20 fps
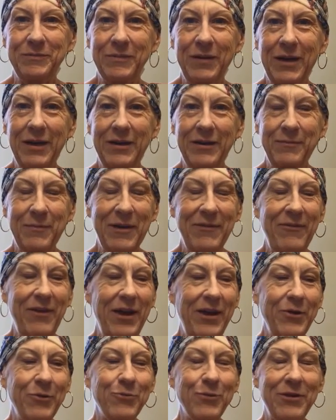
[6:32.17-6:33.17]
I've
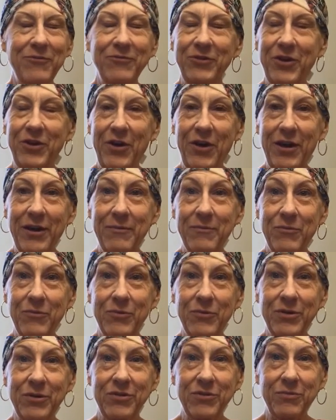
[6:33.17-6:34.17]
had a rough time
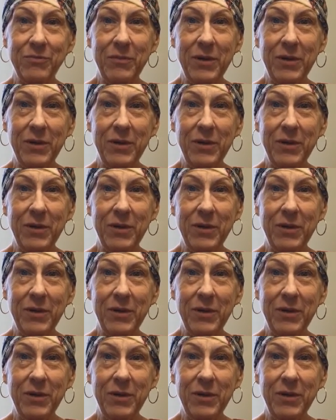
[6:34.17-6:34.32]
with